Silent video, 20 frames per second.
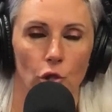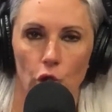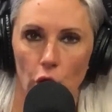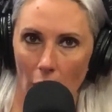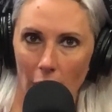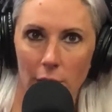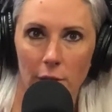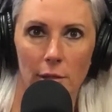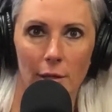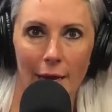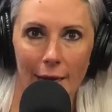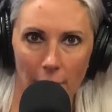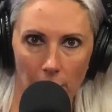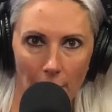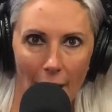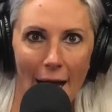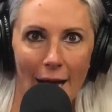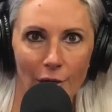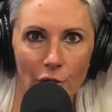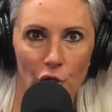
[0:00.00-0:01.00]
just like
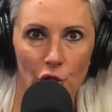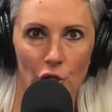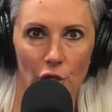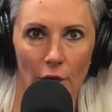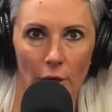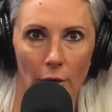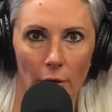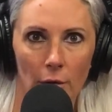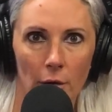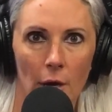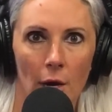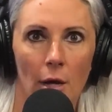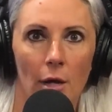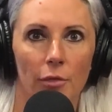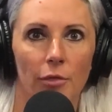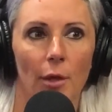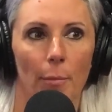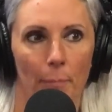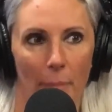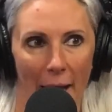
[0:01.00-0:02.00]
last year,
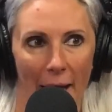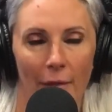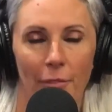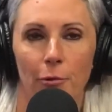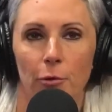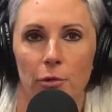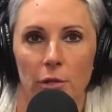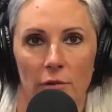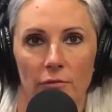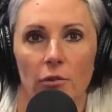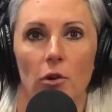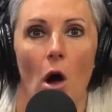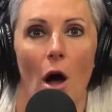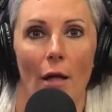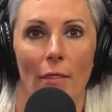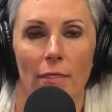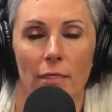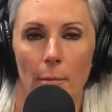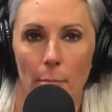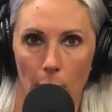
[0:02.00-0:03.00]
the Panthers have
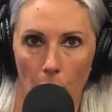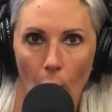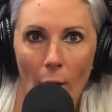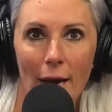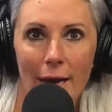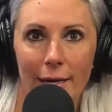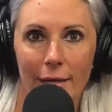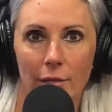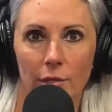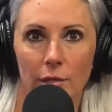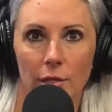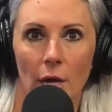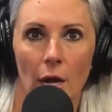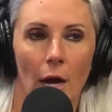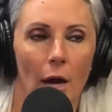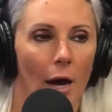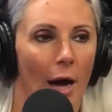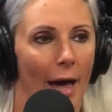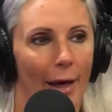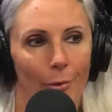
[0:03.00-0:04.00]
gotten the breaks.
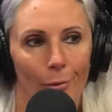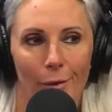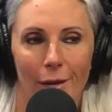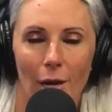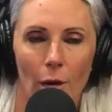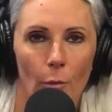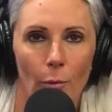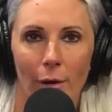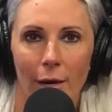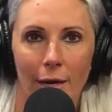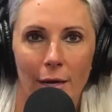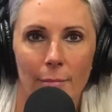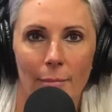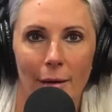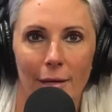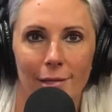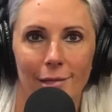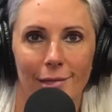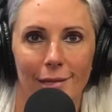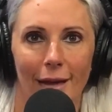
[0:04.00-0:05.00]
I don't care what
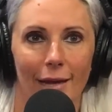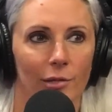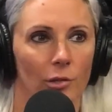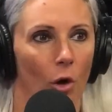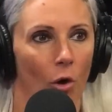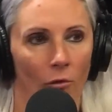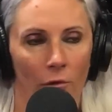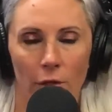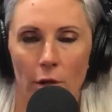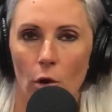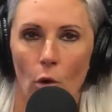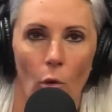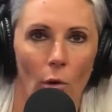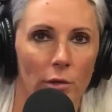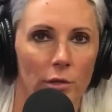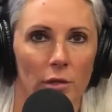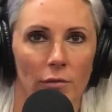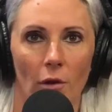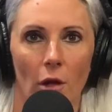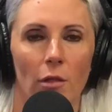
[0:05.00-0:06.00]
anybody says. Over the
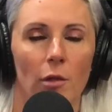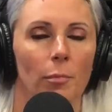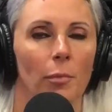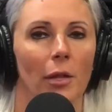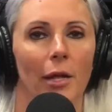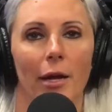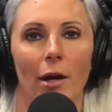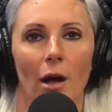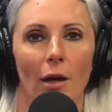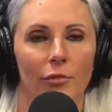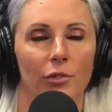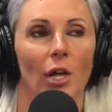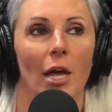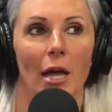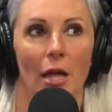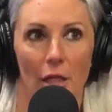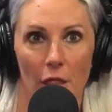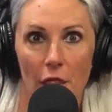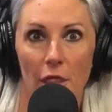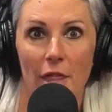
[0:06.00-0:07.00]
course of all the playoffs,
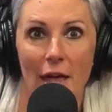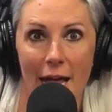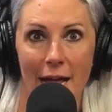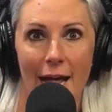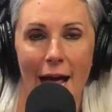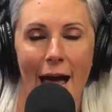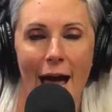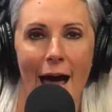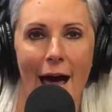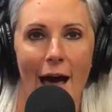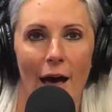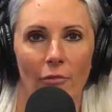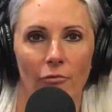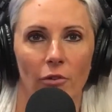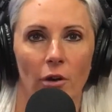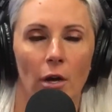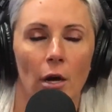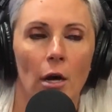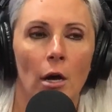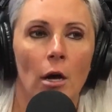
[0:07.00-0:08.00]
they have.
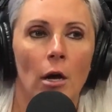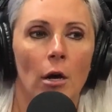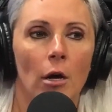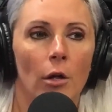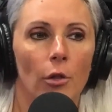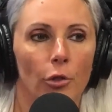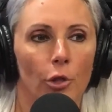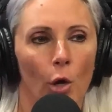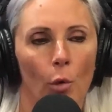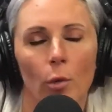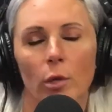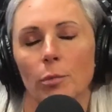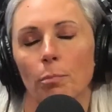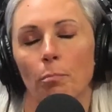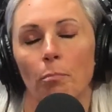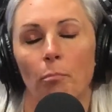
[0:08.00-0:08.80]
There was